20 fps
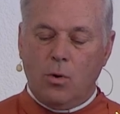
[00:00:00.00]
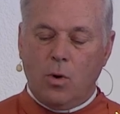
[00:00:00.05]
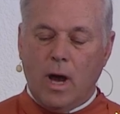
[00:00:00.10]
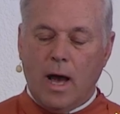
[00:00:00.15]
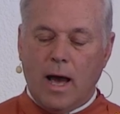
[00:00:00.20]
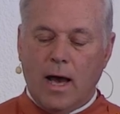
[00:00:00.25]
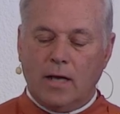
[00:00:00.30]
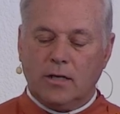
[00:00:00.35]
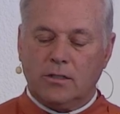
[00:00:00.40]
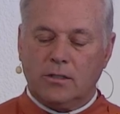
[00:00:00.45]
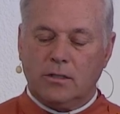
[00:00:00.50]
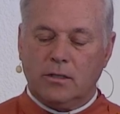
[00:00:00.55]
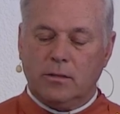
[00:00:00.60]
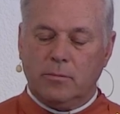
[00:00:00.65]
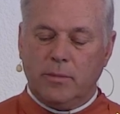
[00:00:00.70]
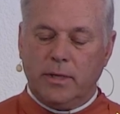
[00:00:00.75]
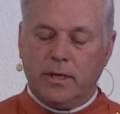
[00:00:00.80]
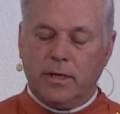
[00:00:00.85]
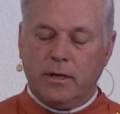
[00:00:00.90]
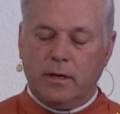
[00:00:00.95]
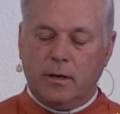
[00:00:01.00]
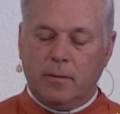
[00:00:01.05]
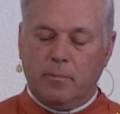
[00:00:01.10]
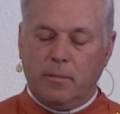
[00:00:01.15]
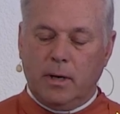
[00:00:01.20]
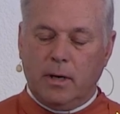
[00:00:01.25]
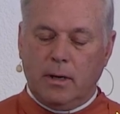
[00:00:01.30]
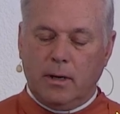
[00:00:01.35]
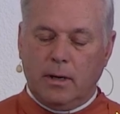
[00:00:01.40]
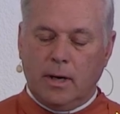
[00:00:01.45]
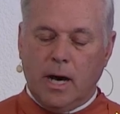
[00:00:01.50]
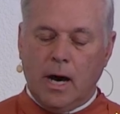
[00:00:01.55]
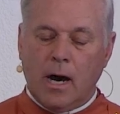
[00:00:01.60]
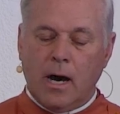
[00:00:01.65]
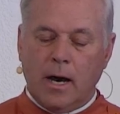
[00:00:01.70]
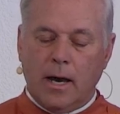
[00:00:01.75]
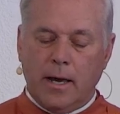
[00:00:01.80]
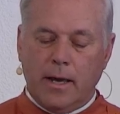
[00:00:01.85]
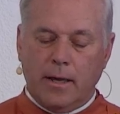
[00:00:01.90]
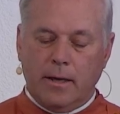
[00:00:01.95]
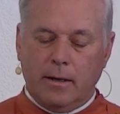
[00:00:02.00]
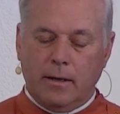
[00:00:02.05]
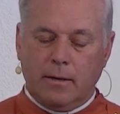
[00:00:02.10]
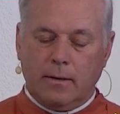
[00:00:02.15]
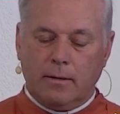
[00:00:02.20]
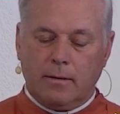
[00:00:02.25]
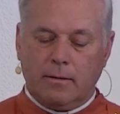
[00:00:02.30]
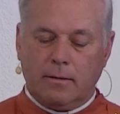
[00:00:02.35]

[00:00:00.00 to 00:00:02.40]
who hast become I.